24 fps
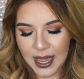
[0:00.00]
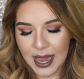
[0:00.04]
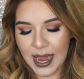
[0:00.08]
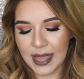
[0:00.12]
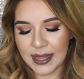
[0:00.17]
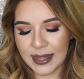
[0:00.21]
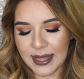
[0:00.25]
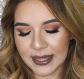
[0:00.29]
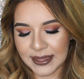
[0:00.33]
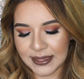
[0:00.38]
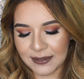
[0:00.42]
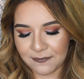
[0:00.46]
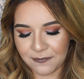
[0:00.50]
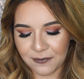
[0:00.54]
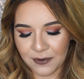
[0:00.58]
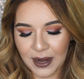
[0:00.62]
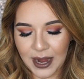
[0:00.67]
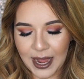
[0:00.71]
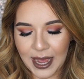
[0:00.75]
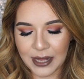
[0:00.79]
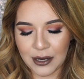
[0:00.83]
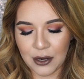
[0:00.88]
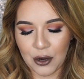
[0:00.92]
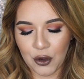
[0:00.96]
I like them
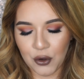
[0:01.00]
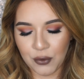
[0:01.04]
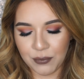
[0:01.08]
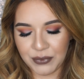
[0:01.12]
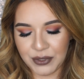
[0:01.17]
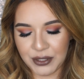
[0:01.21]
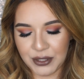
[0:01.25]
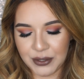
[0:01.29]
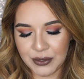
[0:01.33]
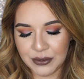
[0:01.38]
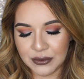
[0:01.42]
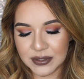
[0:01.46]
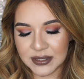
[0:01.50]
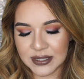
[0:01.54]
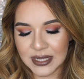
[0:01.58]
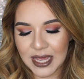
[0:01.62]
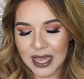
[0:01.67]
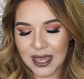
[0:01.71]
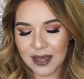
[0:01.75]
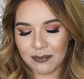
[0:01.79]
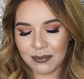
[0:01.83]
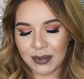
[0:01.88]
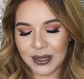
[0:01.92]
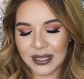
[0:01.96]
for at-home use,
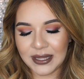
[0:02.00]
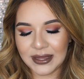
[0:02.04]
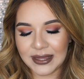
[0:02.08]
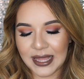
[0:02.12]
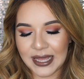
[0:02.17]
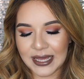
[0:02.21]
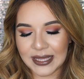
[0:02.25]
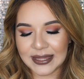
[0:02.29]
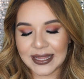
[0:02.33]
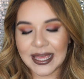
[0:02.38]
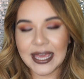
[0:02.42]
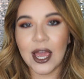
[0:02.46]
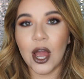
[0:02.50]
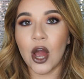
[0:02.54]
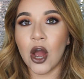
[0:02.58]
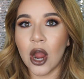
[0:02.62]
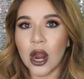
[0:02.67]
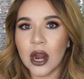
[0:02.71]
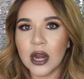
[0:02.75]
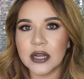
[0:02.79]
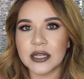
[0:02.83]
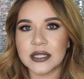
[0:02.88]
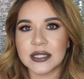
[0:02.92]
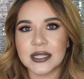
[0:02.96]
but like they
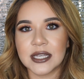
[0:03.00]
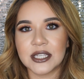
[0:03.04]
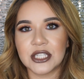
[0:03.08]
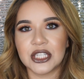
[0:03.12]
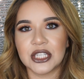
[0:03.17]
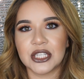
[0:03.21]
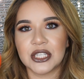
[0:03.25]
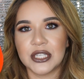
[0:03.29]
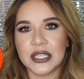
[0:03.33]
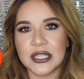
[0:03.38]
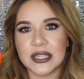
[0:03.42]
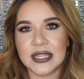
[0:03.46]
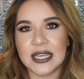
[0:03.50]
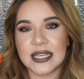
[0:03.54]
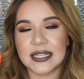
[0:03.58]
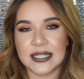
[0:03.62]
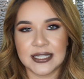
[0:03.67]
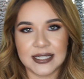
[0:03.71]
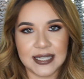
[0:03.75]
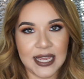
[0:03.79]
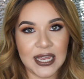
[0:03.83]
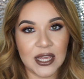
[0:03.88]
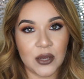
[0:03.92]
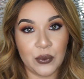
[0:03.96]
are such a good thing to
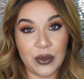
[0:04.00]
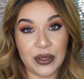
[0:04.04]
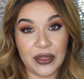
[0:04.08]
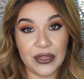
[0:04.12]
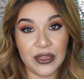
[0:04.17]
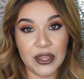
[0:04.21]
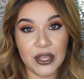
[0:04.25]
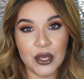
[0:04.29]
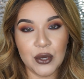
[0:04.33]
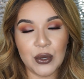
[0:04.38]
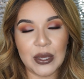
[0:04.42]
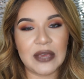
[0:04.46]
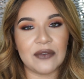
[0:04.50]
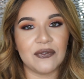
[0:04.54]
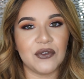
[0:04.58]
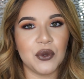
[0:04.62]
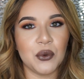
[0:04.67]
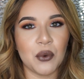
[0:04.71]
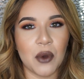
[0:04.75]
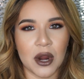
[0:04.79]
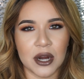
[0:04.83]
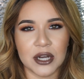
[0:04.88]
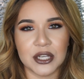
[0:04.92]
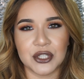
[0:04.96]
take with you if
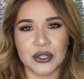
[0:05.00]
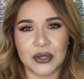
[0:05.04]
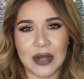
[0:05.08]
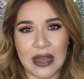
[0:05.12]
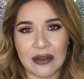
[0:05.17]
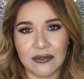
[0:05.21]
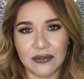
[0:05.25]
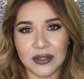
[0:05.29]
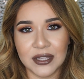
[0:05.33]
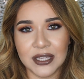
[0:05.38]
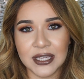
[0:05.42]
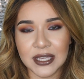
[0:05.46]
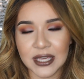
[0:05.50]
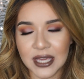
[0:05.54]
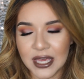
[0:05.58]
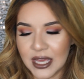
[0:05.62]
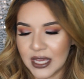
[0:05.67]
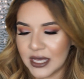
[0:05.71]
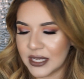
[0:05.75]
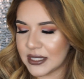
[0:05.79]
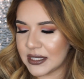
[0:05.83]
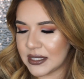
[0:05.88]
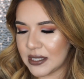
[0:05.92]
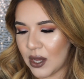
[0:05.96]
you are traveling.
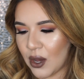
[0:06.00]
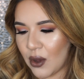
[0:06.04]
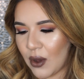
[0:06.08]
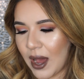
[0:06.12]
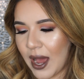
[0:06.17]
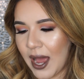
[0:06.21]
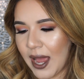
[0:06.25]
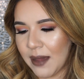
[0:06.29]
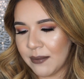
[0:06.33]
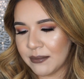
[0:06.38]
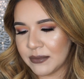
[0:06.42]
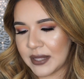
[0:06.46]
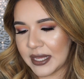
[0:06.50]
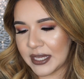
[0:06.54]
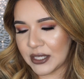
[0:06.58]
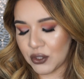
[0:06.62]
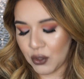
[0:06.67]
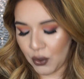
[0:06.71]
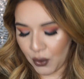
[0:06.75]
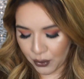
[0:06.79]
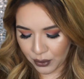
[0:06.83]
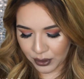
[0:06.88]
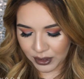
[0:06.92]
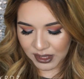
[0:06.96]
So I'm like
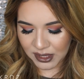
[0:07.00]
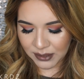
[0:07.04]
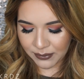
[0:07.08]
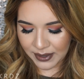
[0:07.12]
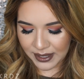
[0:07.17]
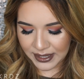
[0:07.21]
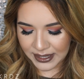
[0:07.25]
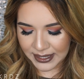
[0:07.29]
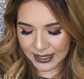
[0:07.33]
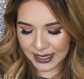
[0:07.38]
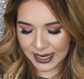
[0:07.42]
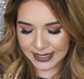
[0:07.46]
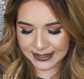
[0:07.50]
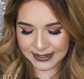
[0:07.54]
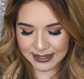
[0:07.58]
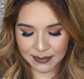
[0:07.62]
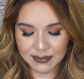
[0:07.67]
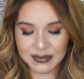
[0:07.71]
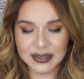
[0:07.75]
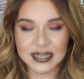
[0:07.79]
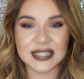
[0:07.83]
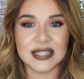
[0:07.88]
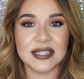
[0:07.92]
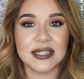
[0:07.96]
totally ready. I said
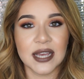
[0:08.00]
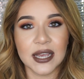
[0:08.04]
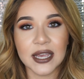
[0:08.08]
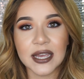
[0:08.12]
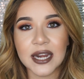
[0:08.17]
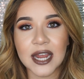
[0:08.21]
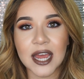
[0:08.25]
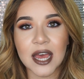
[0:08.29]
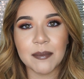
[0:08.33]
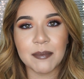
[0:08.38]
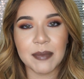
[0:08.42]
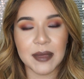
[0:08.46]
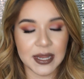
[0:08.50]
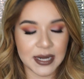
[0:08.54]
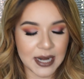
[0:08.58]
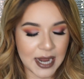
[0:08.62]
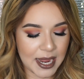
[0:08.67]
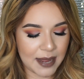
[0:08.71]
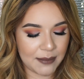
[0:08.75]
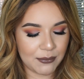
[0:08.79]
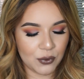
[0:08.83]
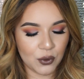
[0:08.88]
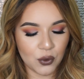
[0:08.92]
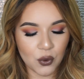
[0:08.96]
I'm gonna suck it up and
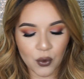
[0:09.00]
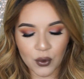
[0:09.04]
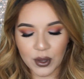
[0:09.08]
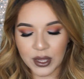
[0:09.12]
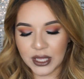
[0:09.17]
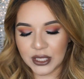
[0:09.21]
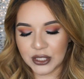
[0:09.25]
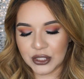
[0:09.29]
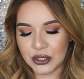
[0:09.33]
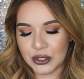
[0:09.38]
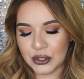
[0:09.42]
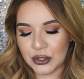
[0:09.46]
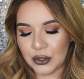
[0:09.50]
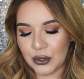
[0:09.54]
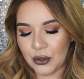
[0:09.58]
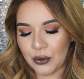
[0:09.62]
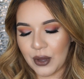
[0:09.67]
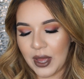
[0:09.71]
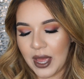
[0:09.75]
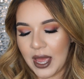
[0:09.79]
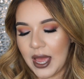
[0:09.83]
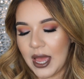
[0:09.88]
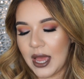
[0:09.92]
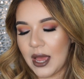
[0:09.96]
I'm going to
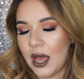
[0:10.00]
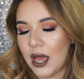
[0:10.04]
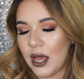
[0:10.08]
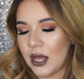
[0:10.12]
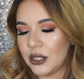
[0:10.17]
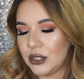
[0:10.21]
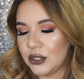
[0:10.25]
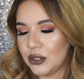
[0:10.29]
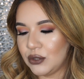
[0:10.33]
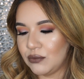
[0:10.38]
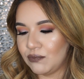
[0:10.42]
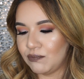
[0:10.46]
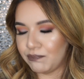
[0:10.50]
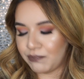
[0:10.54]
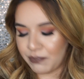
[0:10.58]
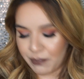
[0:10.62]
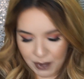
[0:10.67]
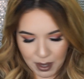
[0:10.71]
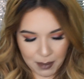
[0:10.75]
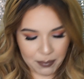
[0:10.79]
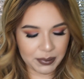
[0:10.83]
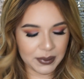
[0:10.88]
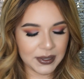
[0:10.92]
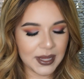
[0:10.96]

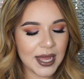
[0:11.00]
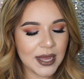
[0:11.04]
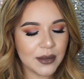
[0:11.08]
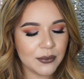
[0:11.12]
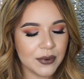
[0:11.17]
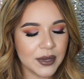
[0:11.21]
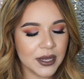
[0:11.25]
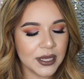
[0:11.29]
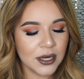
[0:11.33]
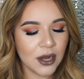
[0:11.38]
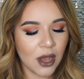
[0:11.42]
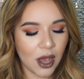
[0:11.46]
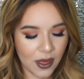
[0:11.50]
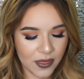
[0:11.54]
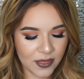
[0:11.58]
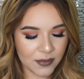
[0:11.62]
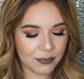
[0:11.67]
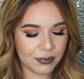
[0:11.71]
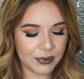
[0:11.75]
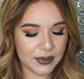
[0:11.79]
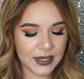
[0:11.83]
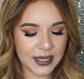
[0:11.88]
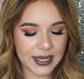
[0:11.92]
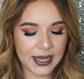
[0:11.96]
apply one on the
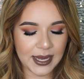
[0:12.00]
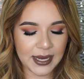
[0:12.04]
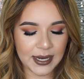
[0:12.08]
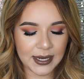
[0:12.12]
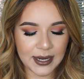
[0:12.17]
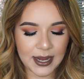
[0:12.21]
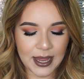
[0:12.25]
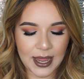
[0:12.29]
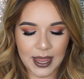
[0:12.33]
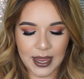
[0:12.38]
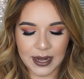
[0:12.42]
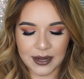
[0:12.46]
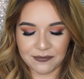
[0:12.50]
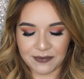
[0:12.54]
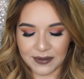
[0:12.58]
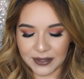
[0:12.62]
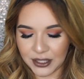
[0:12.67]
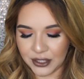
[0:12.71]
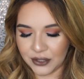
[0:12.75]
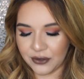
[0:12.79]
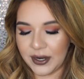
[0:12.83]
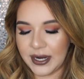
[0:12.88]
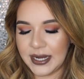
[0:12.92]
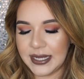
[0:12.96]
plane, and if I
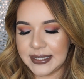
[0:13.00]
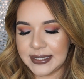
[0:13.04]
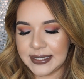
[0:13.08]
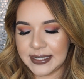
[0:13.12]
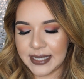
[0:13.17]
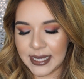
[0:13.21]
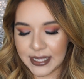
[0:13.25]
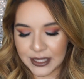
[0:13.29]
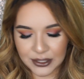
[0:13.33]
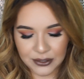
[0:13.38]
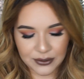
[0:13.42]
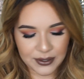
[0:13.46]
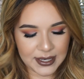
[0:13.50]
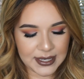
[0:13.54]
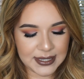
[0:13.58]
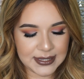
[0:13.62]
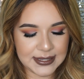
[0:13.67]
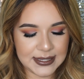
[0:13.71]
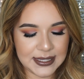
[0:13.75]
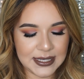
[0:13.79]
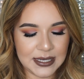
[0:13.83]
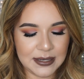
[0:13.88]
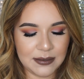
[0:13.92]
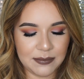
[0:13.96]
look crazy, I look
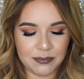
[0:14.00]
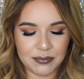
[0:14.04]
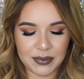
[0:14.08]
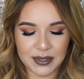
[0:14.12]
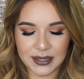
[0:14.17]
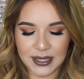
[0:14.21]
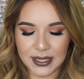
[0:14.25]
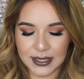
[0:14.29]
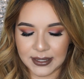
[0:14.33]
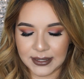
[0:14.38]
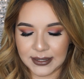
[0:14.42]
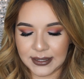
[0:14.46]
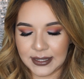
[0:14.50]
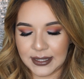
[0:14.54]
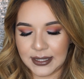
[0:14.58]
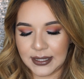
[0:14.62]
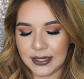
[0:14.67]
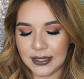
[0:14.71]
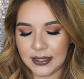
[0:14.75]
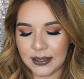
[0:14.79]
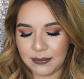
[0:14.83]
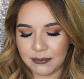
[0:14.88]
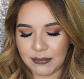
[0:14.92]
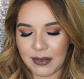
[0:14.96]
crazy, but
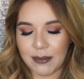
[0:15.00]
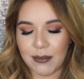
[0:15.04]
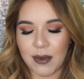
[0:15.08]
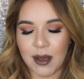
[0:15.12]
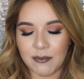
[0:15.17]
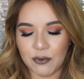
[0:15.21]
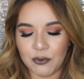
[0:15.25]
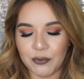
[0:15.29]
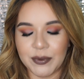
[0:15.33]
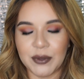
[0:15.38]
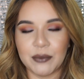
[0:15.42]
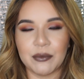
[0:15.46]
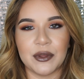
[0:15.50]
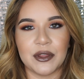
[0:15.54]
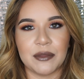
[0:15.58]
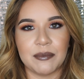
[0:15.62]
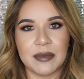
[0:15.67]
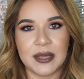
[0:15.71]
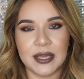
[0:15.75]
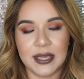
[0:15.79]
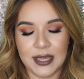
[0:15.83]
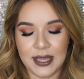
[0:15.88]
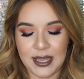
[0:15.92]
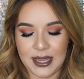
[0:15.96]
luckily my mom will be with
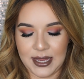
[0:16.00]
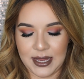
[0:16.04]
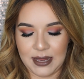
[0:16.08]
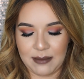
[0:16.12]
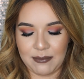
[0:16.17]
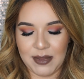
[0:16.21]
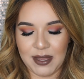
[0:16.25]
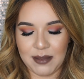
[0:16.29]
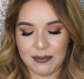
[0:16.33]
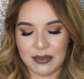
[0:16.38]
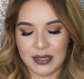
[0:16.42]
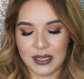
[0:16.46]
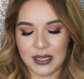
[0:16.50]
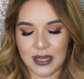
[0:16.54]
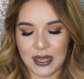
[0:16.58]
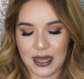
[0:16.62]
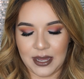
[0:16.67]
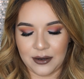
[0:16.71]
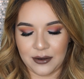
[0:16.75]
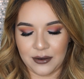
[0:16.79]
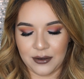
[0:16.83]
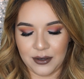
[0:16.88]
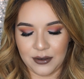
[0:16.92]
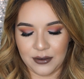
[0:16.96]
me, and maybe,
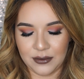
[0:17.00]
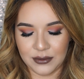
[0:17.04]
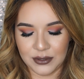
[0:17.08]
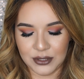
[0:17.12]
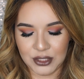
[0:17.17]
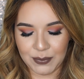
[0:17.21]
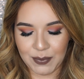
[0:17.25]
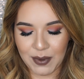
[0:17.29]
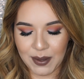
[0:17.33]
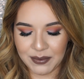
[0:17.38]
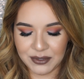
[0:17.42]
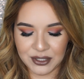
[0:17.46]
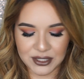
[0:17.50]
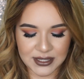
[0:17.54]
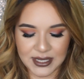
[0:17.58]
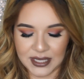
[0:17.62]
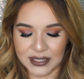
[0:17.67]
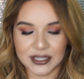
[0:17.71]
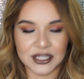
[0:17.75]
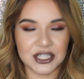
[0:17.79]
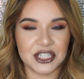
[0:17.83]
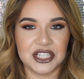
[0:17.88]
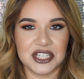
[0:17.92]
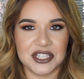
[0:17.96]
I don't know, she'll probably just
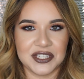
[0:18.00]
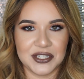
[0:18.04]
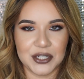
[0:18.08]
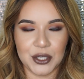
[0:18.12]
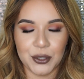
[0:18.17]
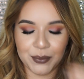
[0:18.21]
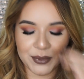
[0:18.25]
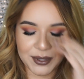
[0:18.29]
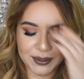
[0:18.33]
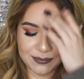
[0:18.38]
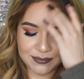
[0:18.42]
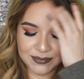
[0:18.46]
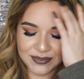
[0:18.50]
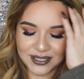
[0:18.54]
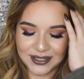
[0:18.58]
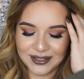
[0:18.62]
act like she doesn't know me.